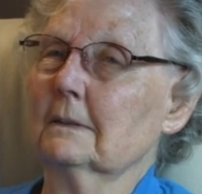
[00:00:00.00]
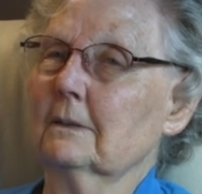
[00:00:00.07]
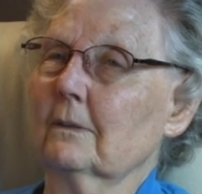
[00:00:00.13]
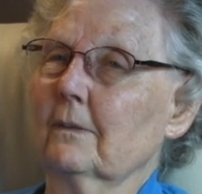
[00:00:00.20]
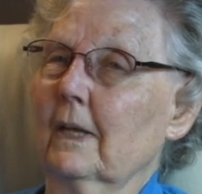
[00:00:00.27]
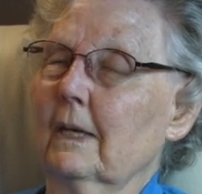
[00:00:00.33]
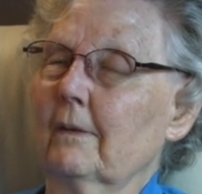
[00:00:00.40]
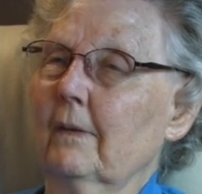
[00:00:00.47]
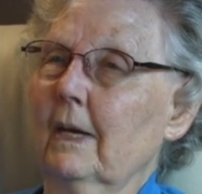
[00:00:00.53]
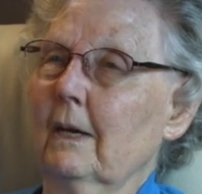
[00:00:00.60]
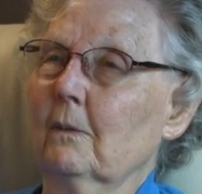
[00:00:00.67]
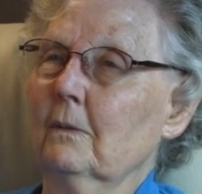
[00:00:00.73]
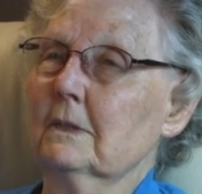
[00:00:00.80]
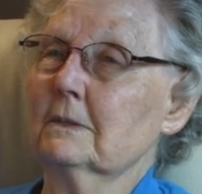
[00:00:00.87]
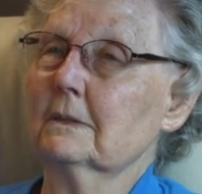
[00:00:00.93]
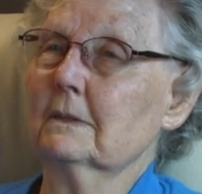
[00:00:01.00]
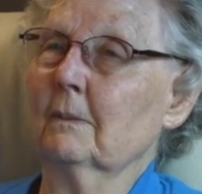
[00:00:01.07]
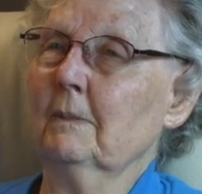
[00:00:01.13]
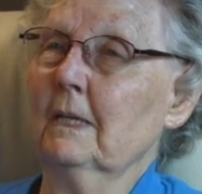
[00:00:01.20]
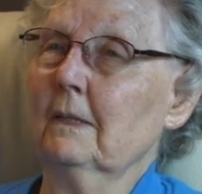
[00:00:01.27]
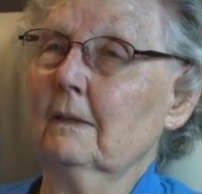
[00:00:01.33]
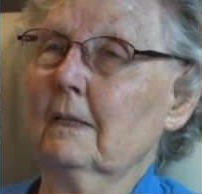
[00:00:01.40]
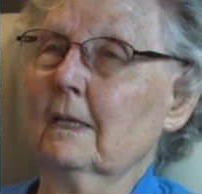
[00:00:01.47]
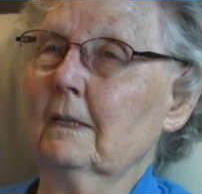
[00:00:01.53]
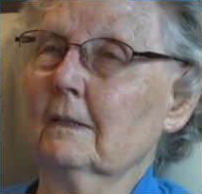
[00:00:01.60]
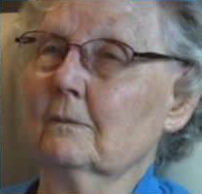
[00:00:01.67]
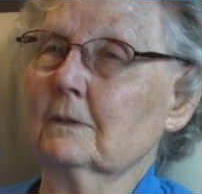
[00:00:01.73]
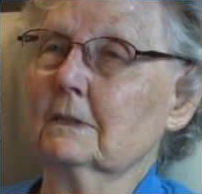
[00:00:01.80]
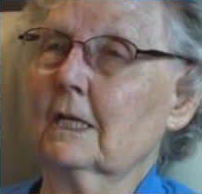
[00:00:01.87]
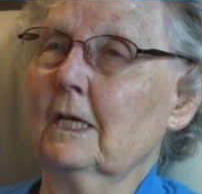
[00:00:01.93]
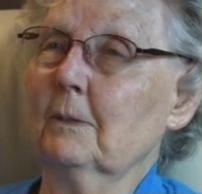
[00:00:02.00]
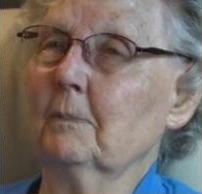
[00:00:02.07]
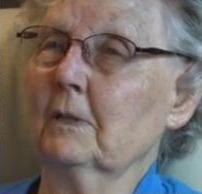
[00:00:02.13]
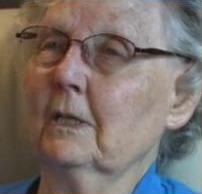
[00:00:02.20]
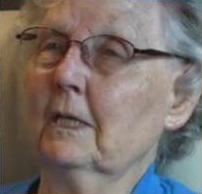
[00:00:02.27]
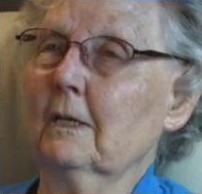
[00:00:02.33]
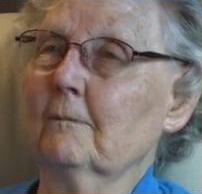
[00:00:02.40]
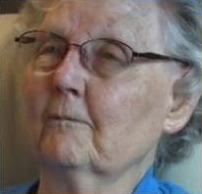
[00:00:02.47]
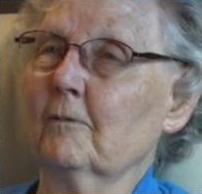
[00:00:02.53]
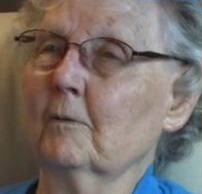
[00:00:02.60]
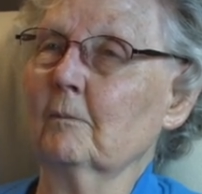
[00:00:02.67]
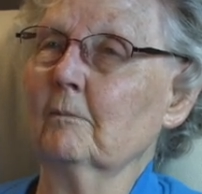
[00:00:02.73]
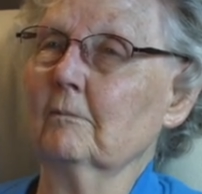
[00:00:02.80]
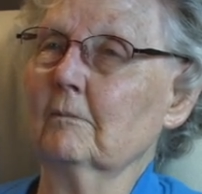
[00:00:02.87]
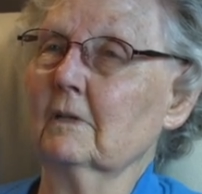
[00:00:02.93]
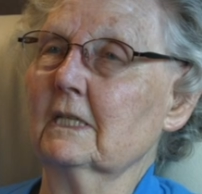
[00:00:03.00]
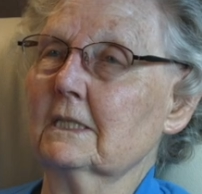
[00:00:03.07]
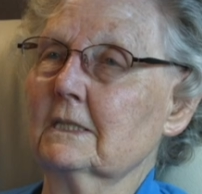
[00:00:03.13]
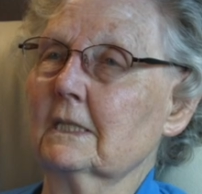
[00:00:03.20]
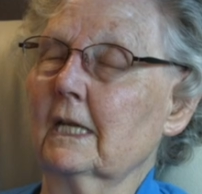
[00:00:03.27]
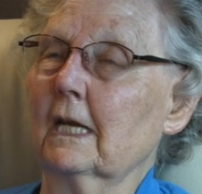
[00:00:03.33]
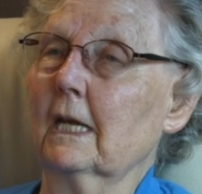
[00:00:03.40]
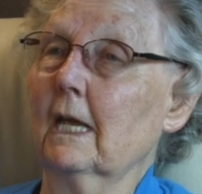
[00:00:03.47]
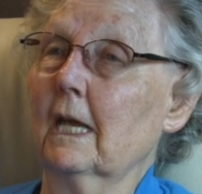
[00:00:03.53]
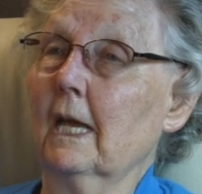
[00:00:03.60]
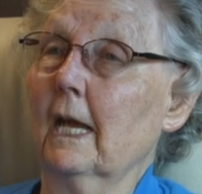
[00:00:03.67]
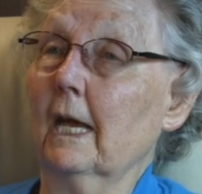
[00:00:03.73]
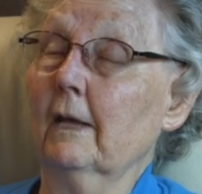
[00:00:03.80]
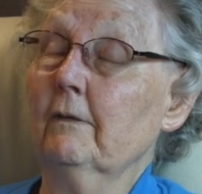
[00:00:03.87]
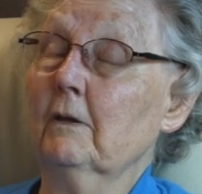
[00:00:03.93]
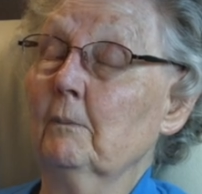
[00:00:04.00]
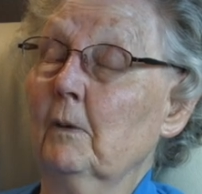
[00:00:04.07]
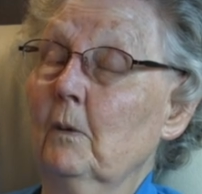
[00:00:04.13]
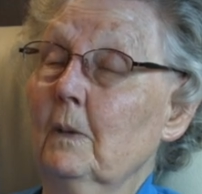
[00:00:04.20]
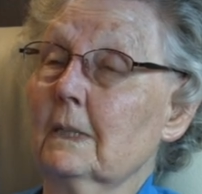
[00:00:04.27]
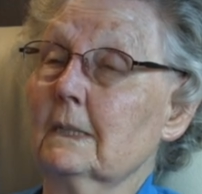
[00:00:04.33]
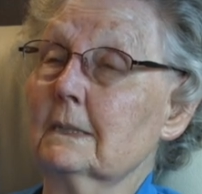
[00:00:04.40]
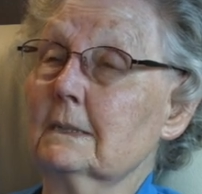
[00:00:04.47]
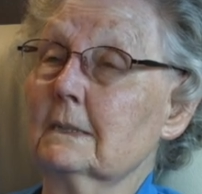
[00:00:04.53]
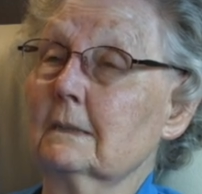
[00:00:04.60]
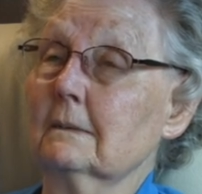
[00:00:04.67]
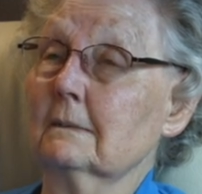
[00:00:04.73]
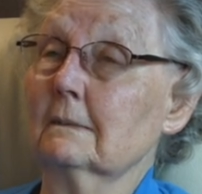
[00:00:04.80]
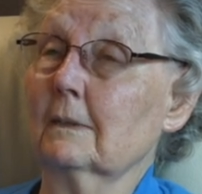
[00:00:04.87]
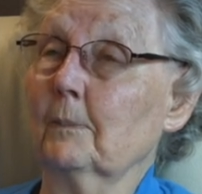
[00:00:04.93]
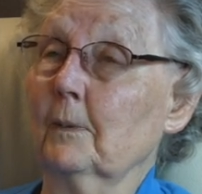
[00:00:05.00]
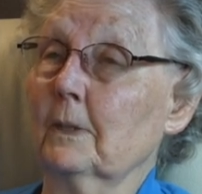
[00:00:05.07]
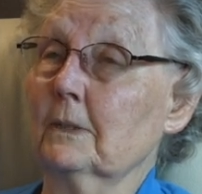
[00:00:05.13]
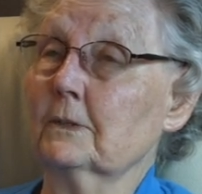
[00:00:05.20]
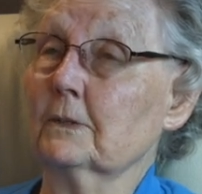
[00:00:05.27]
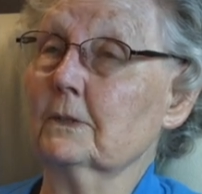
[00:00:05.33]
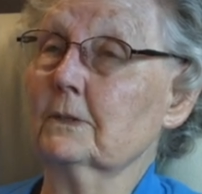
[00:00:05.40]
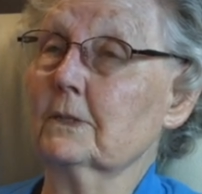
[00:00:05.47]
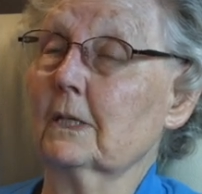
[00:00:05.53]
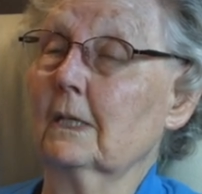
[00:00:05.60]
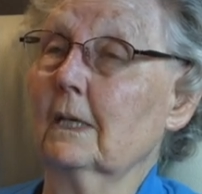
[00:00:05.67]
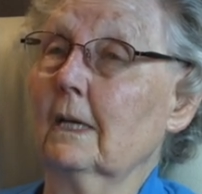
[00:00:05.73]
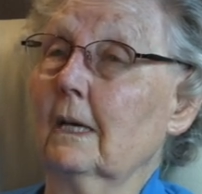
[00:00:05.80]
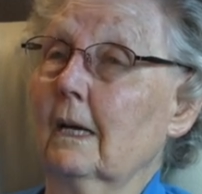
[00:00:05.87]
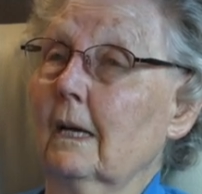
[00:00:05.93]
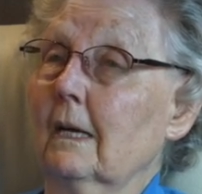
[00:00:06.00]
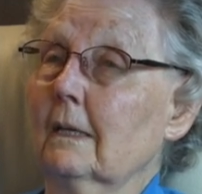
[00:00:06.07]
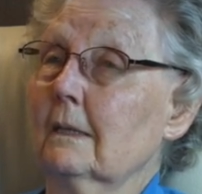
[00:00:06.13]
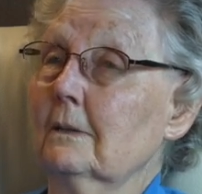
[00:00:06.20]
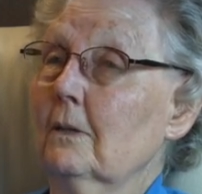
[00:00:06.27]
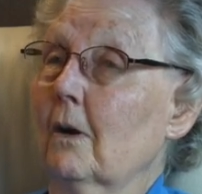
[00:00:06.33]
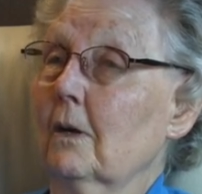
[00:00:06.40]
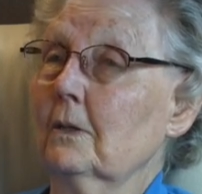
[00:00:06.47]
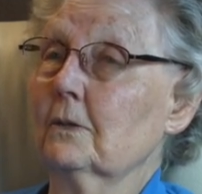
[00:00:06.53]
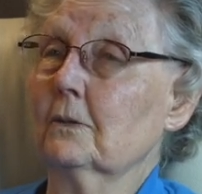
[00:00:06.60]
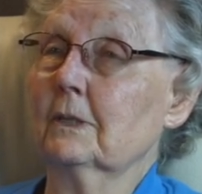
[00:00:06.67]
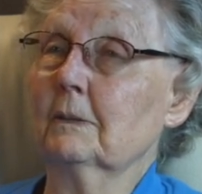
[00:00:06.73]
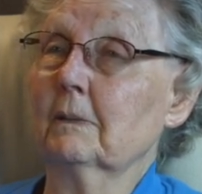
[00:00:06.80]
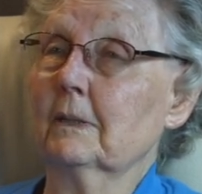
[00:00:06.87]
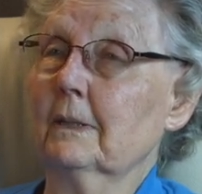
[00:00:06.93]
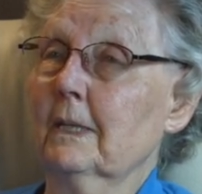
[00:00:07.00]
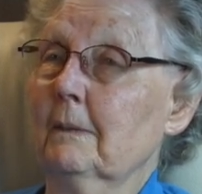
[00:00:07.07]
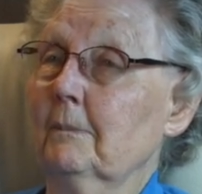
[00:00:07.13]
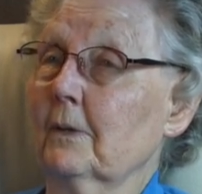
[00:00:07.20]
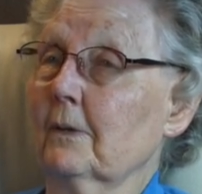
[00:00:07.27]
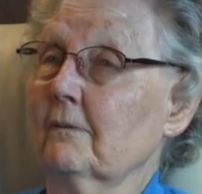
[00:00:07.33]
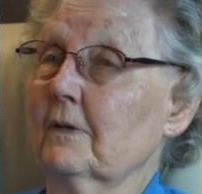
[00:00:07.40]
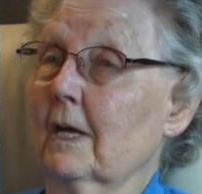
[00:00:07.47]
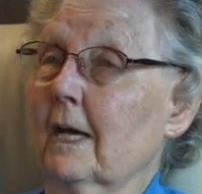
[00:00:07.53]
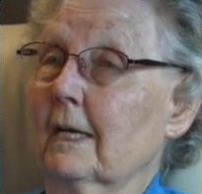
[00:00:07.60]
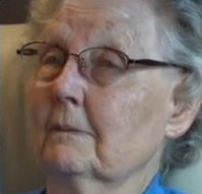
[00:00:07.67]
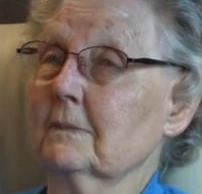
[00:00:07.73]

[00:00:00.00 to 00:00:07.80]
So that, that was the main thing that was keeping him from listening. And the boys, the preachers, talked to him a number of times.